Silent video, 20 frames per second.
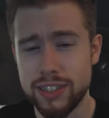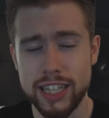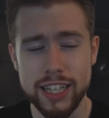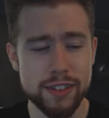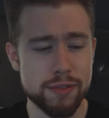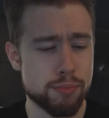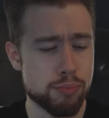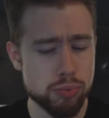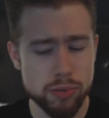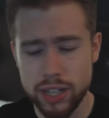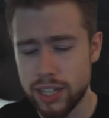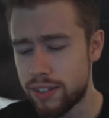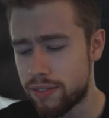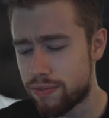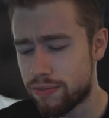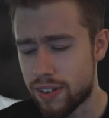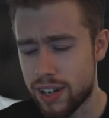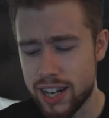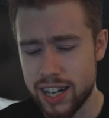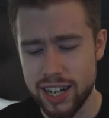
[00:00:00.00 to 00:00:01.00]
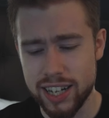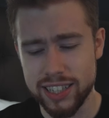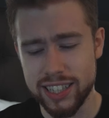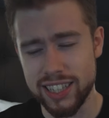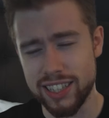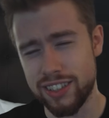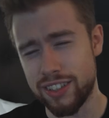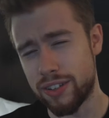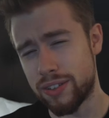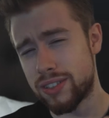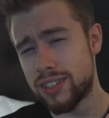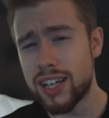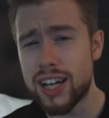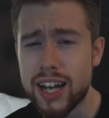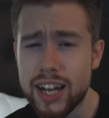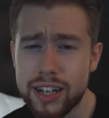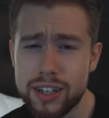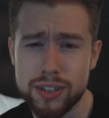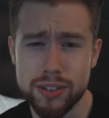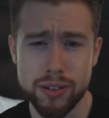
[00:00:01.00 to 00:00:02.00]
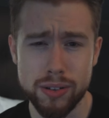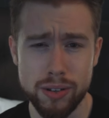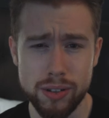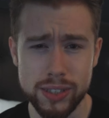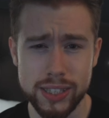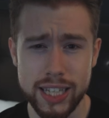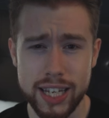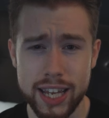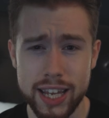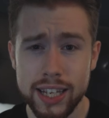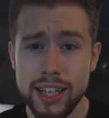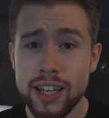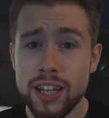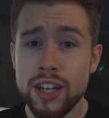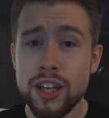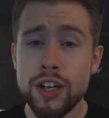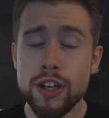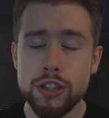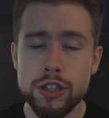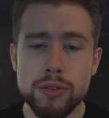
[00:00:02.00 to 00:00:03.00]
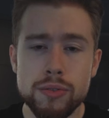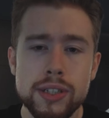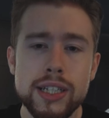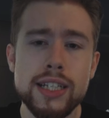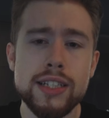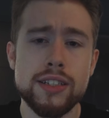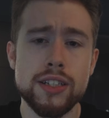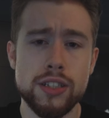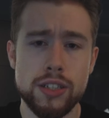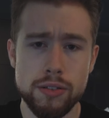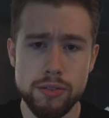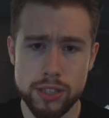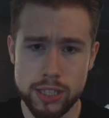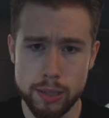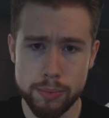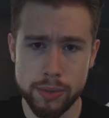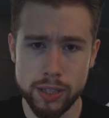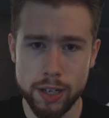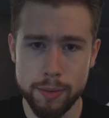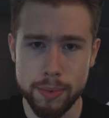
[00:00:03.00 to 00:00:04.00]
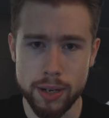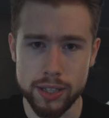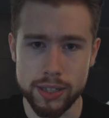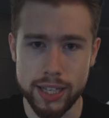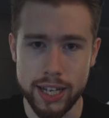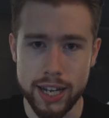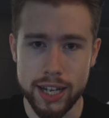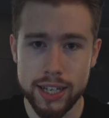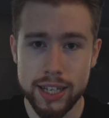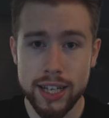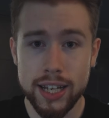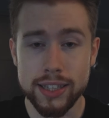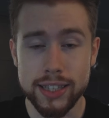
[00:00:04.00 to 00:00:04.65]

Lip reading: you have brain fog and you're tired all day, you need to do something about that.